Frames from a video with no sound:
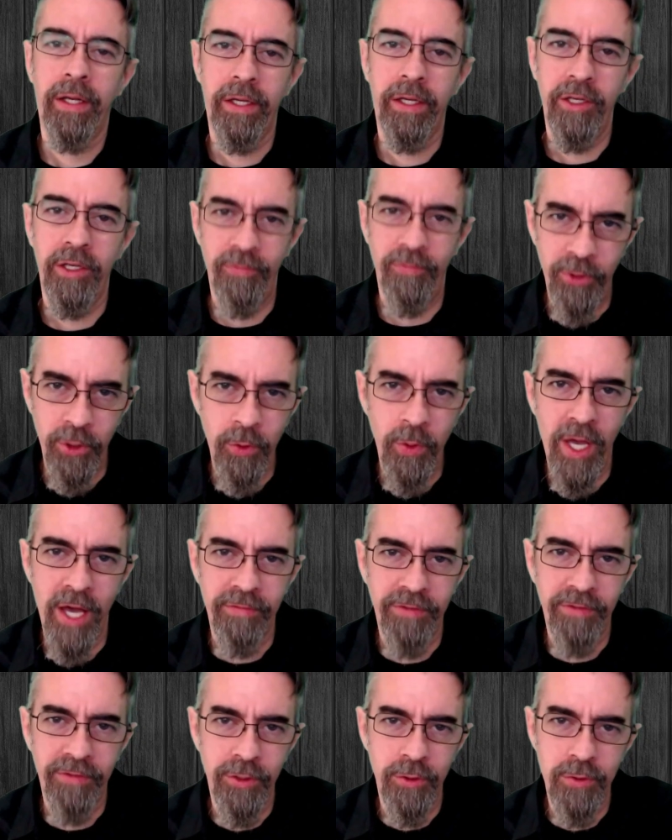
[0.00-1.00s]
If you have
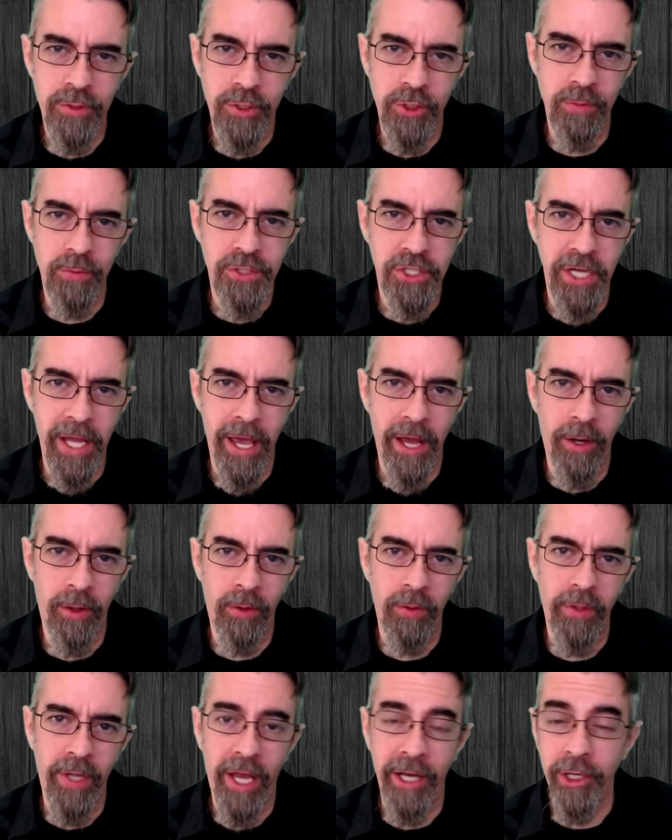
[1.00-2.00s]
a YouTube
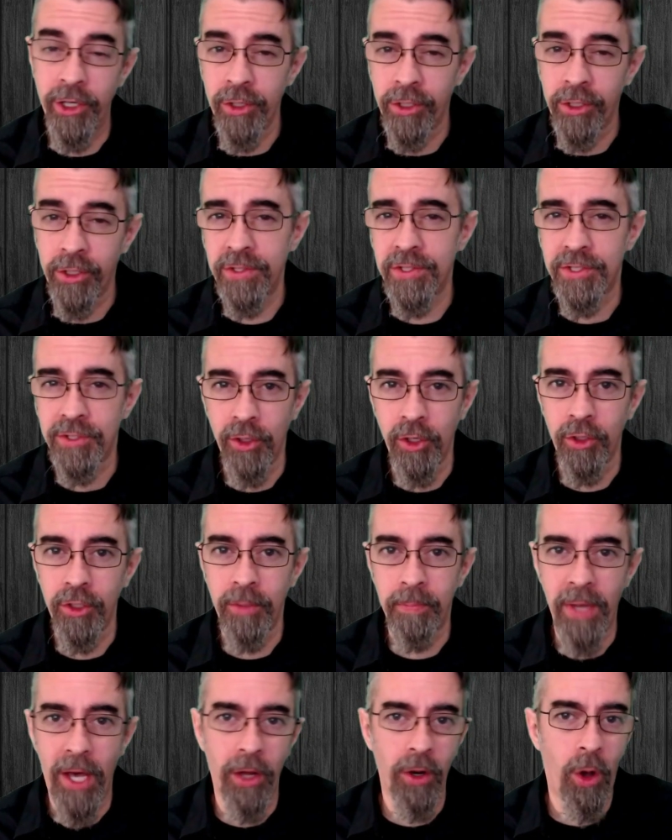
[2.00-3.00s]
channel and you're concerned
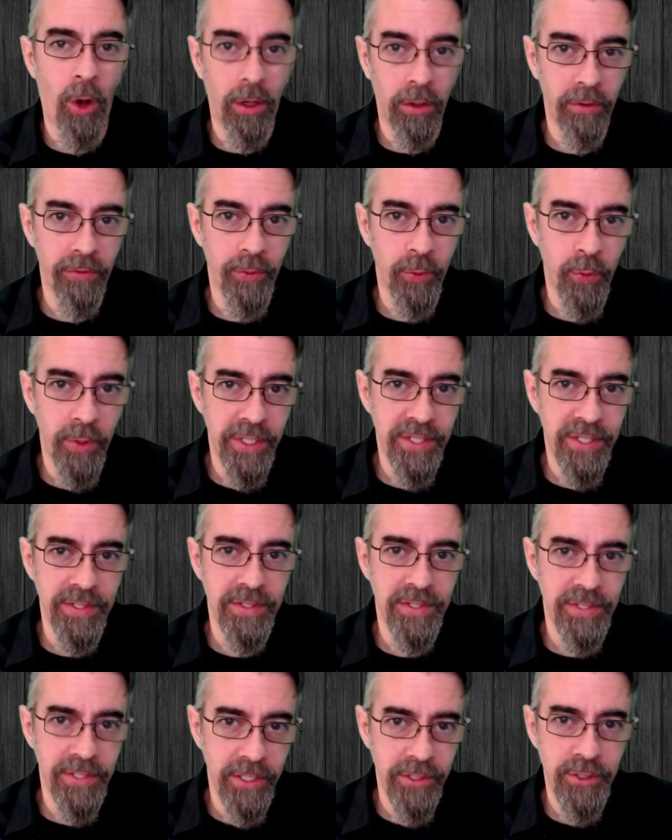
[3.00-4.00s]
about all the
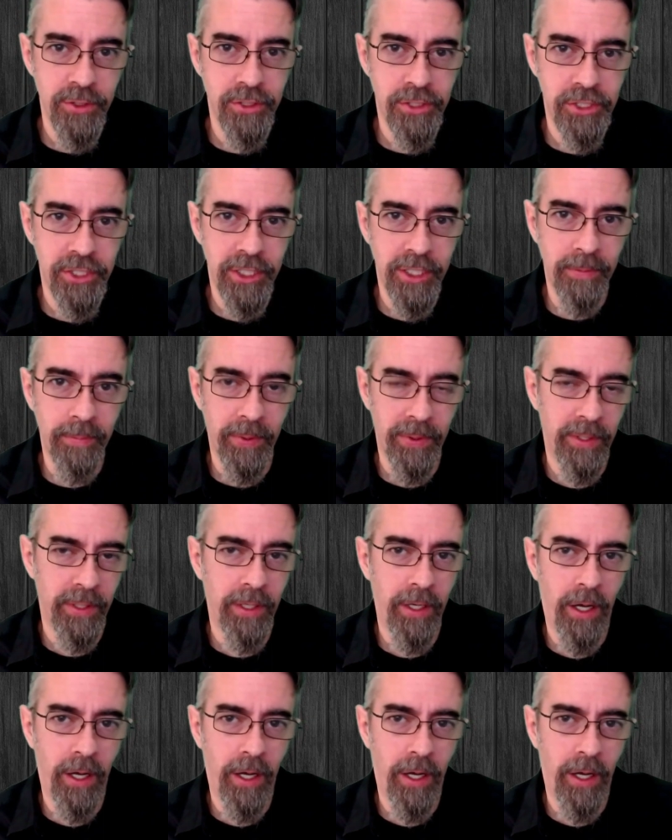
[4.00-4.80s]
recent censorship,